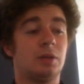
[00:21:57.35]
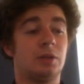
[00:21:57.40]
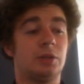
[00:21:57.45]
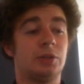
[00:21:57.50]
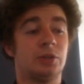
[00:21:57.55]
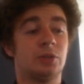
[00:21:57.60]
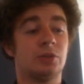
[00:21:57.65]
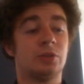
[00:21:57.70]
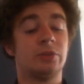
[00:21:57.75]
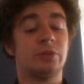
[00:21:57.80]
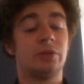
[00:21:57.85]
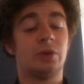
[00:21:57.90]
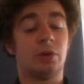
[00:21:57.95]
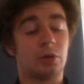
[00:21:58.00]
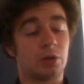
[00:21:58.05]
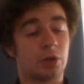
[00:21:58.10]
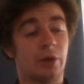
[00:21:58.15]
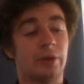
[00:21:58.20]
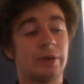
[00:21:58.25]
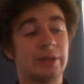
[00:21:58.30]
You're
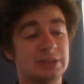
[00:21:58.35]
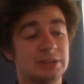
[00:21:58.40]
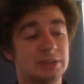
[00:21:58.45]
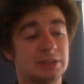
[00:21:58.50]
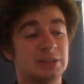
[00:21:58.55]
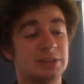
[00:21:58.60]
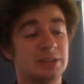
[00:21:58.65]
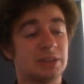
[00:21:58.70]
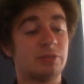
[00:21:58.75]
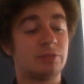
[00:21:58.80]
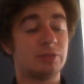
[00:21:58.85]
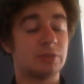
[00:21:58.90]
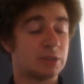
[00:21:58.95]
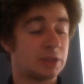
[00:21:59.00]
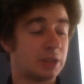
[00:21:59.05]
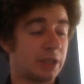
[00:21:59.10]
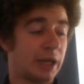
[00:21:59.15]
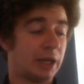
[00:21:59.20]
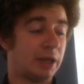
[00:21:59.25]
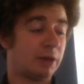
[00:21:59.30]
not going to suffer
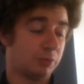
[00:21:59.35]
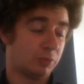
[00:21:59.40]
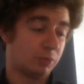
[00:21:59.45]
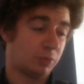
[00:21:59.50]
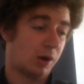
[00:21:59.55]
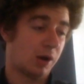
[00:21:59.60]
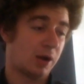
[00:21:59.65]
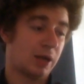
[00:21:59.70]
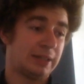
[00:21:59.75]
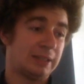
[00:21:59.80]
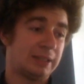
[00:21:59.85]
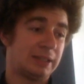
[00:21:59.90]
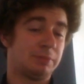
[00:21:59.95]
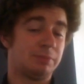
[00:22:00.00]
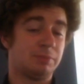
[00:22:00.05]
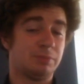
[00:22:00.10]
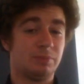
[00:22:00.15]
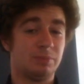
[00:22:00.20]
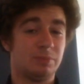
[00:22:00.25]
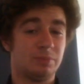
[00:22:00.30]
what I did
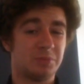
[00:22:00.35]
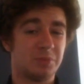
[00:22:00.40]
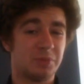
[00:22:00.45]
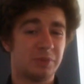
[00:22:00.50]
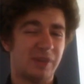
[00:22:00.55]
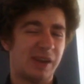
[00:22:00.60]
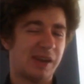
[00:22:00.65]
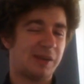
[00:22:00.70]
with that,